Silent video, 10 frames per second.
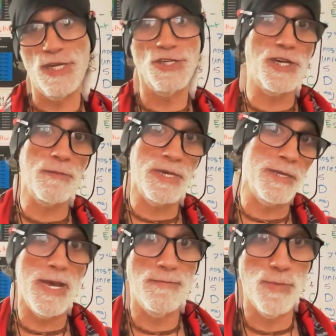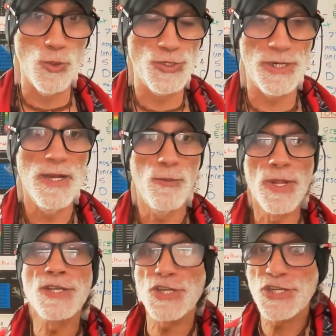teaching me that bullshit.
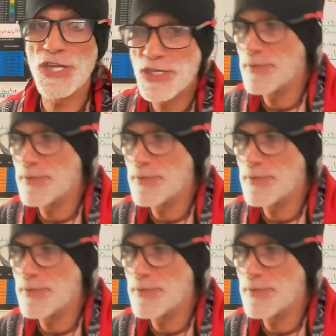Well, then just teach